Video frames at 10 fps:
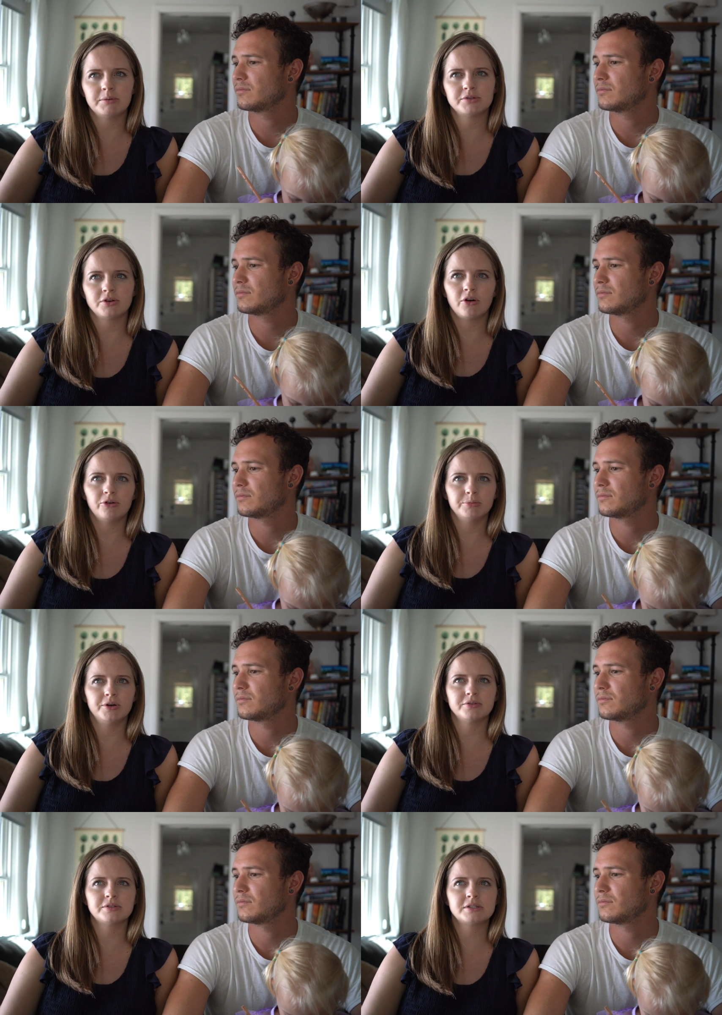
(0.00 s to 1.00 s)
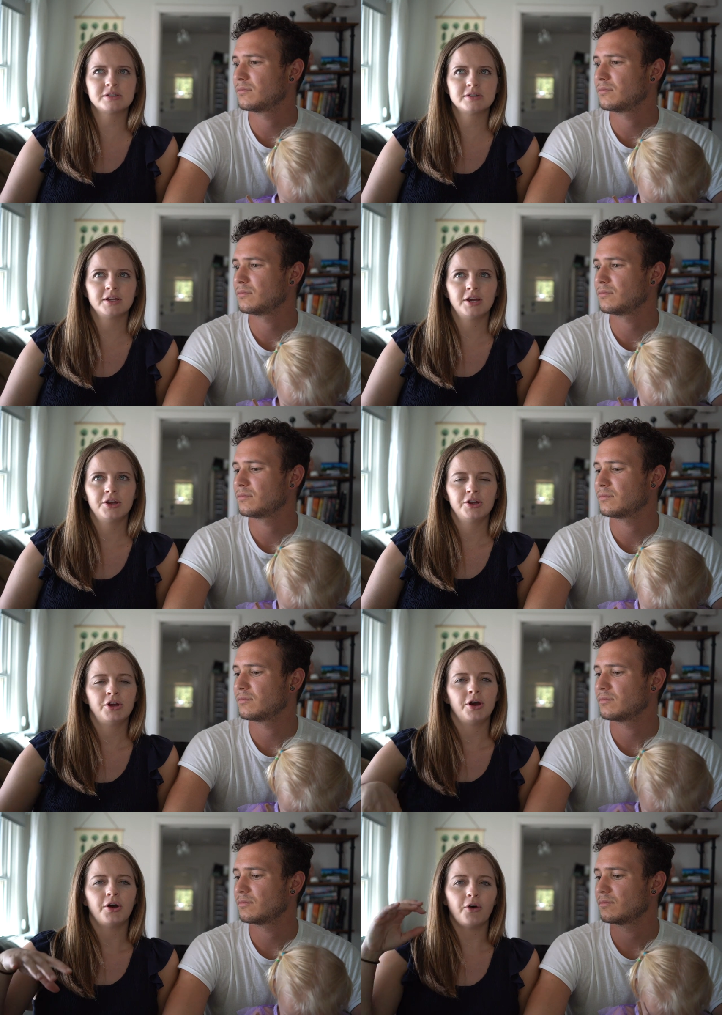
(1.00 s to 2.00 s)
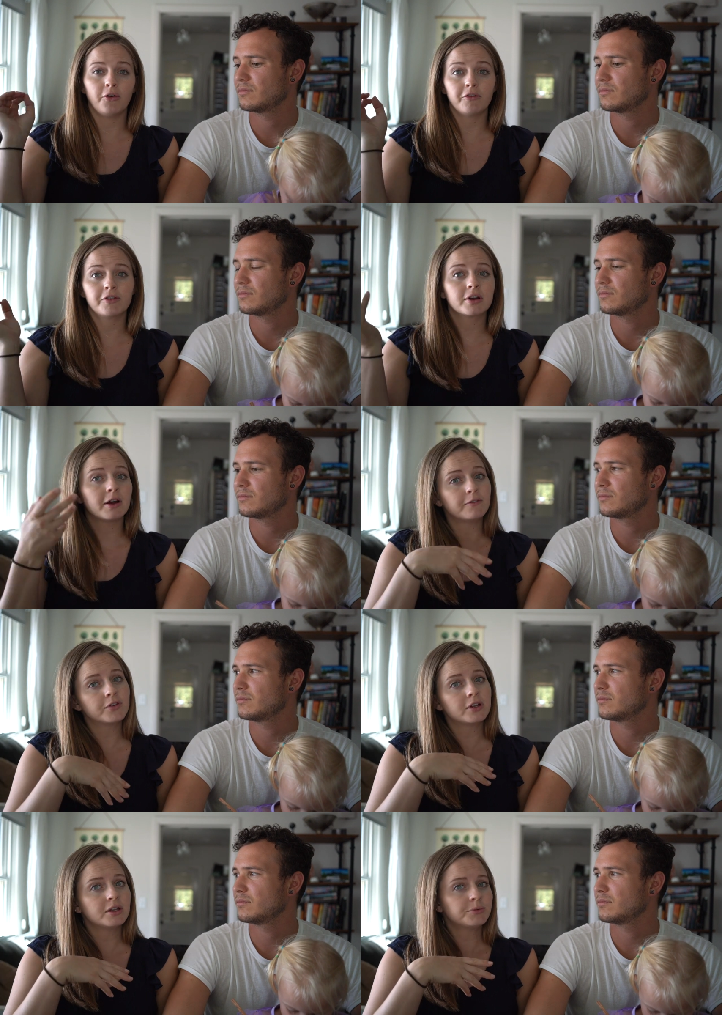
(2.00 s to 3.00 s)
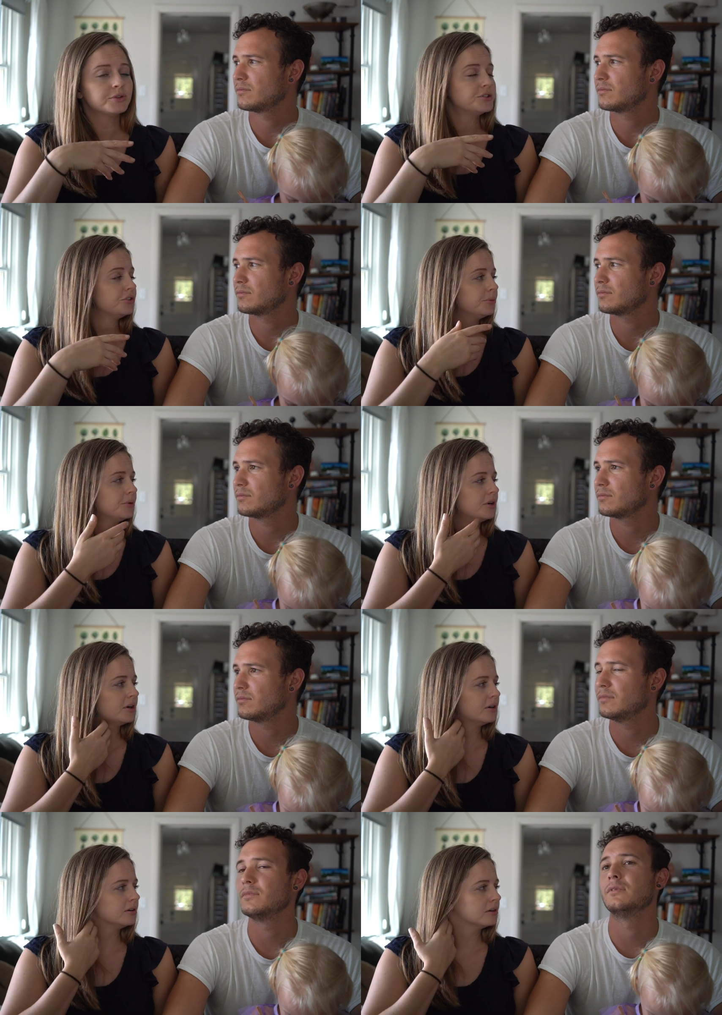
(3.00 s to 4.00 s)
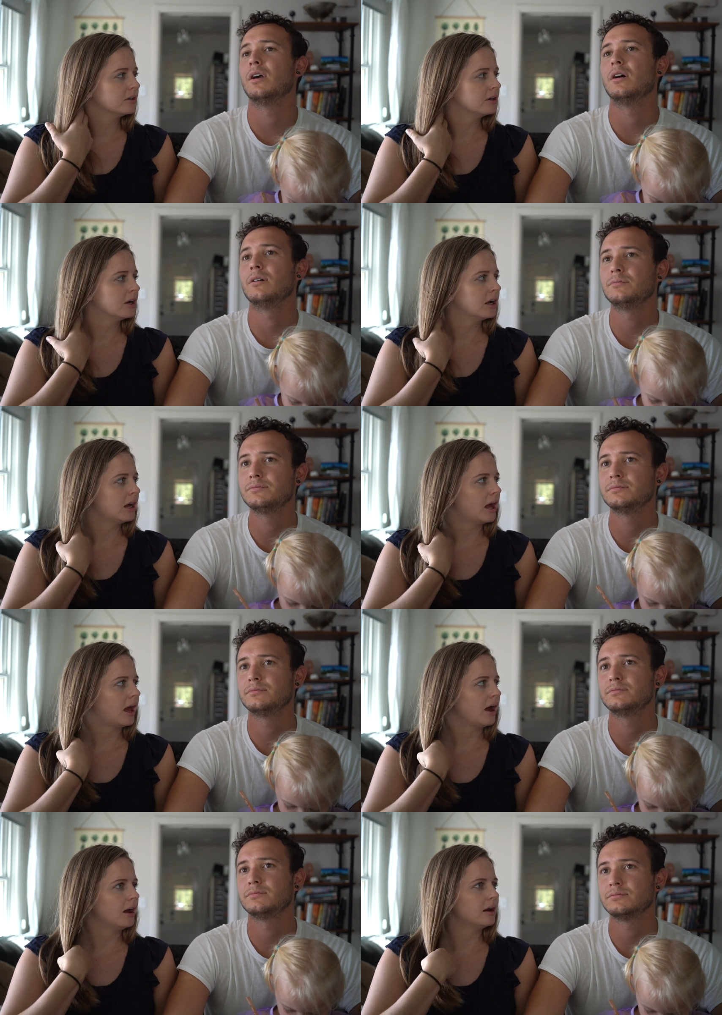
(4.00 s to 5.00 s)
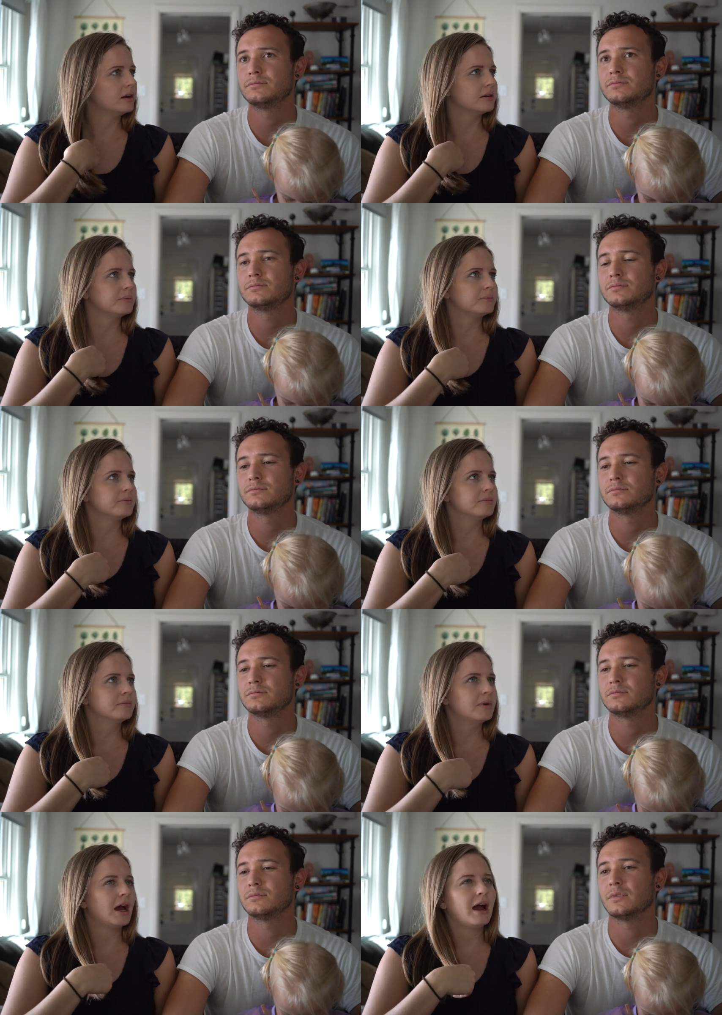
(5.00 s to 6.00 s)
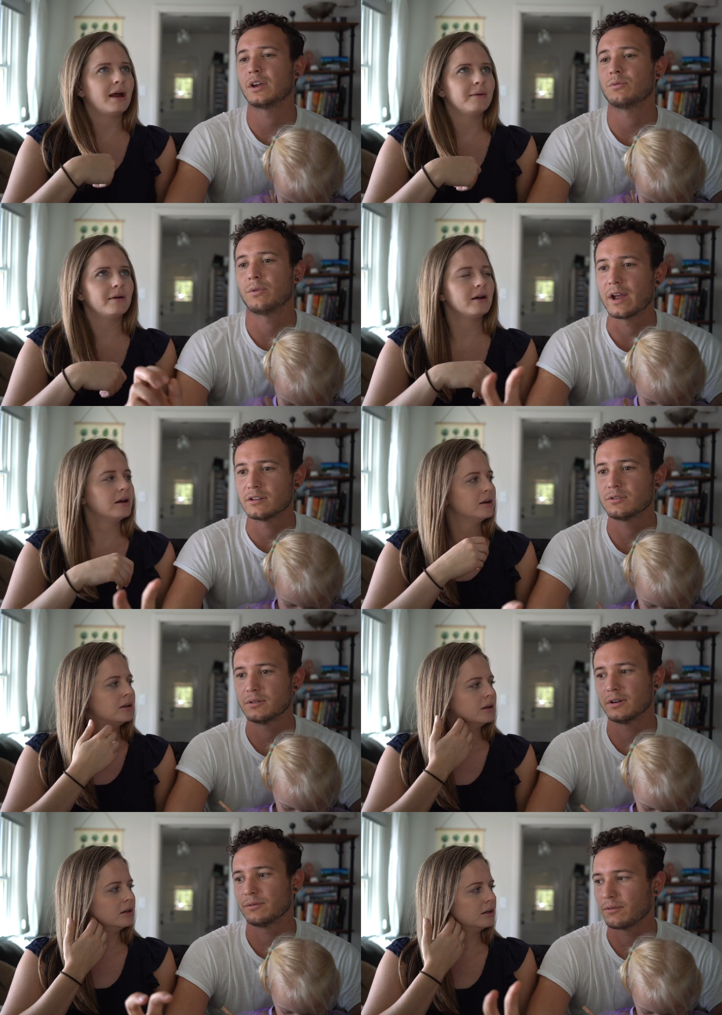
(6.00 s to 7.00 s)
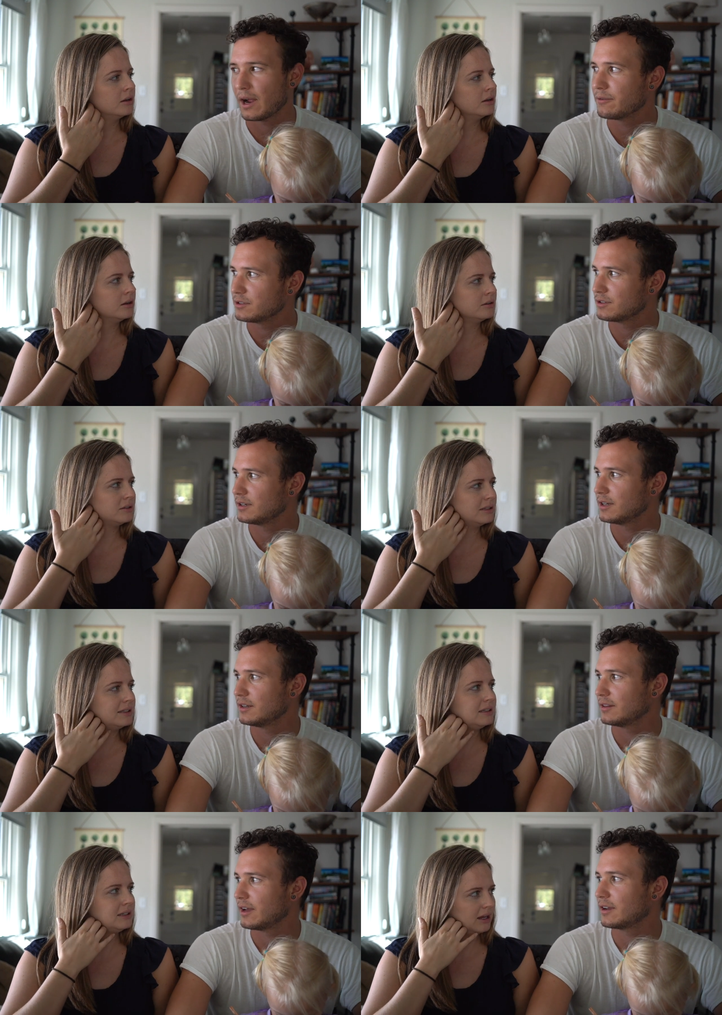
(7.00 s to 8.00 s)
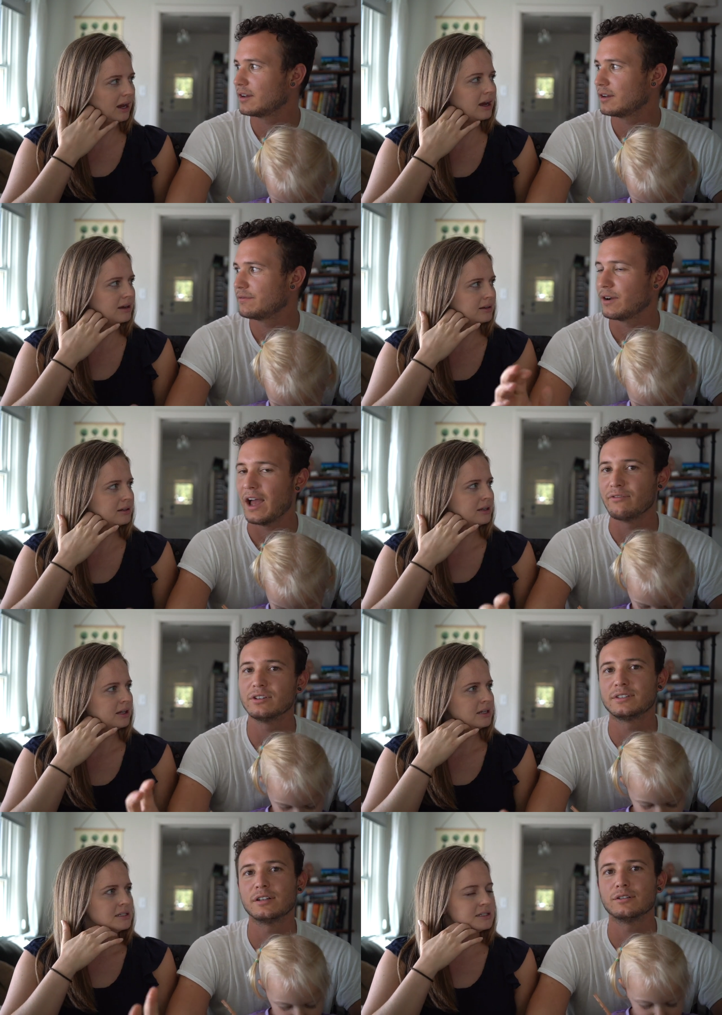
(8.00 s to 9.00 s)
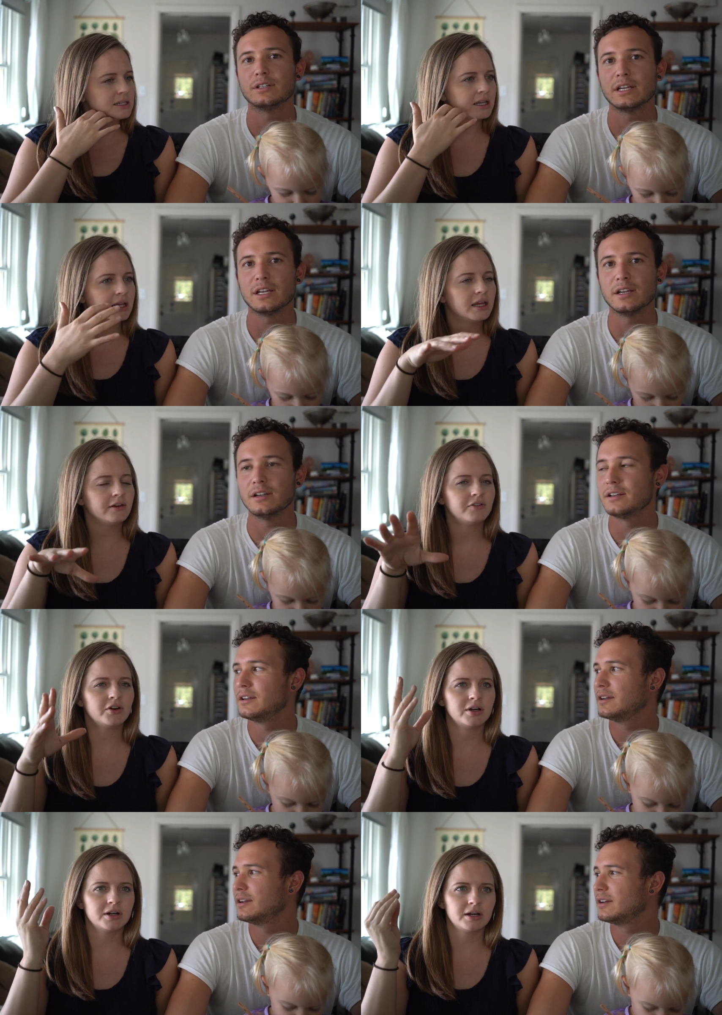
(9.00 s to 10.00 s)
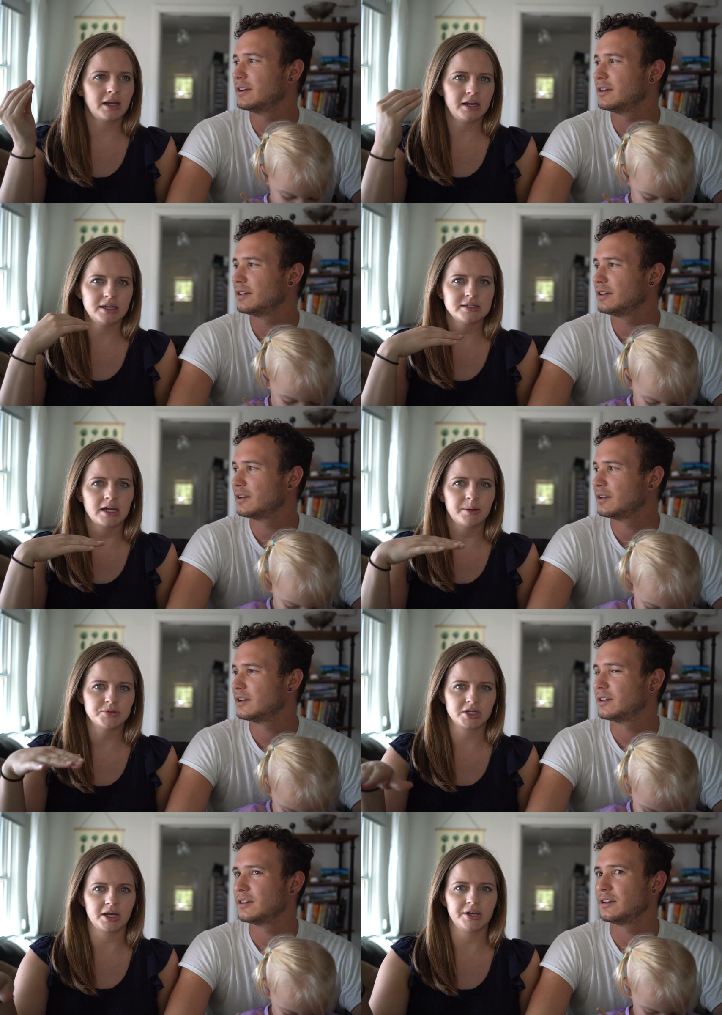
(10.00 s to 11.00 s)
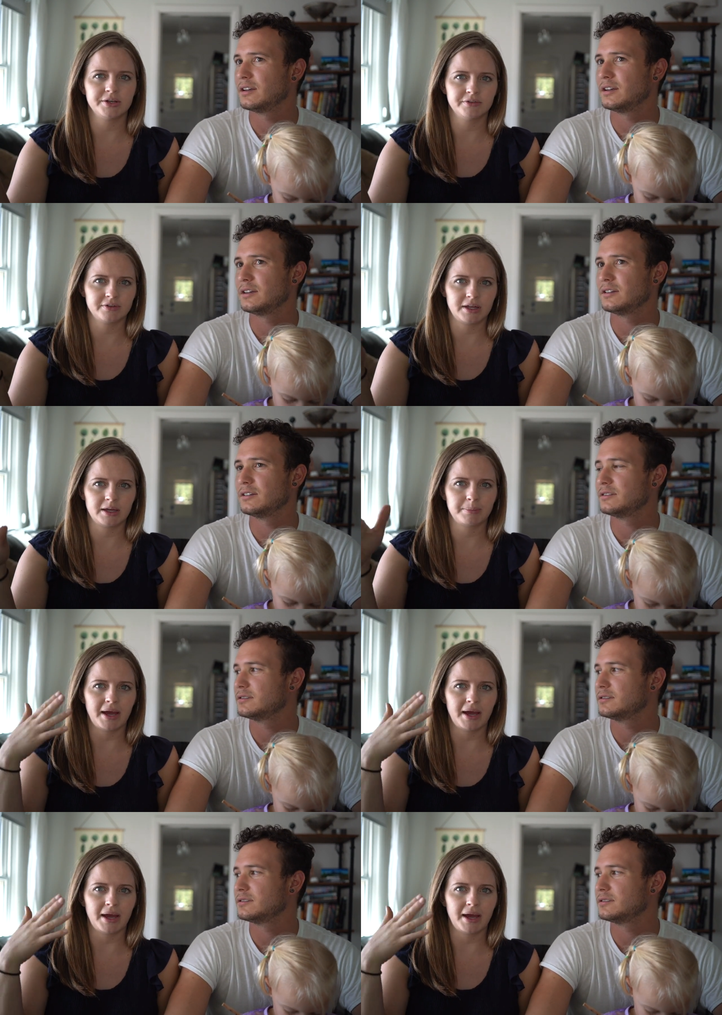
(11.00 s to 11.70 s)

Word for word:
Speaker 1: was almost over comforting with Juniper. Yeah. Um,
Speaker 2: like ran to her right when she needed like yeah. for every single didn't need. give
Speaker 1: her any time to kind of like